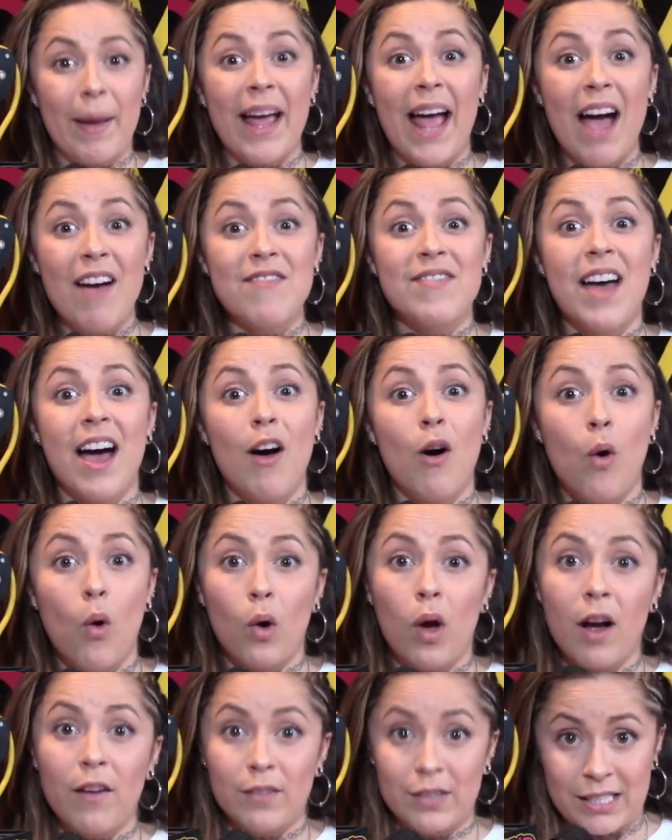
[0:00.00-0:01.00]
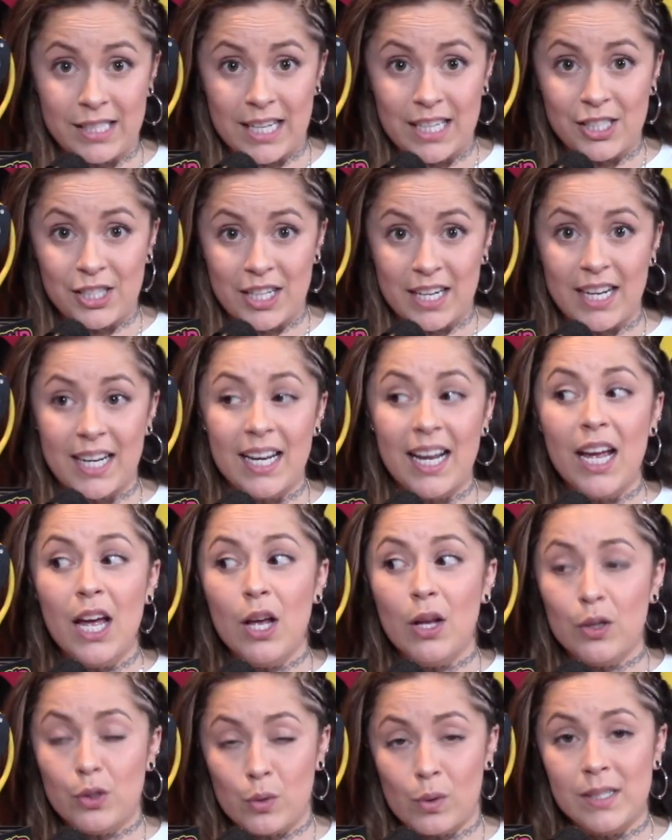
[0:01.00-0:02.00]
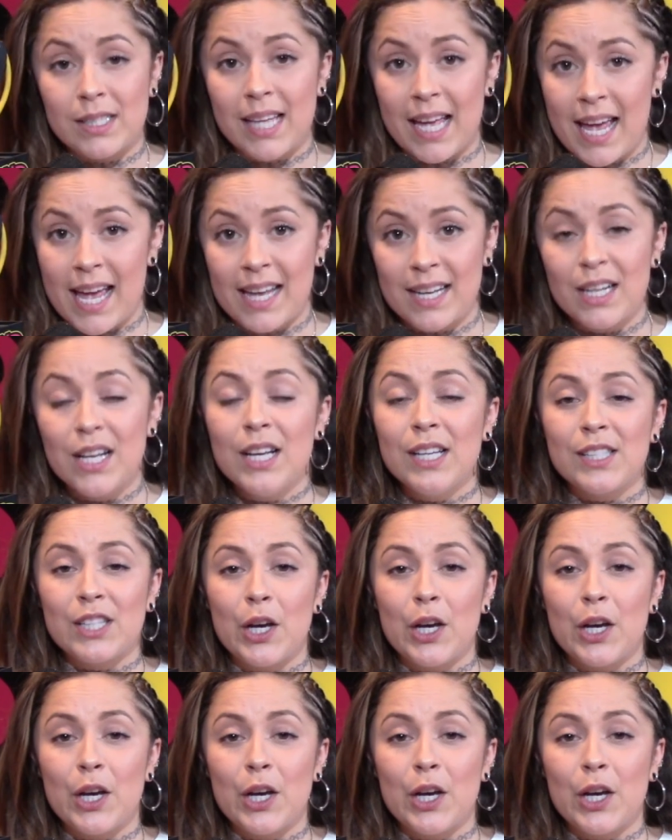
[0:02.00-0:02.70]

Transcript: I had that whole conversation towards the end.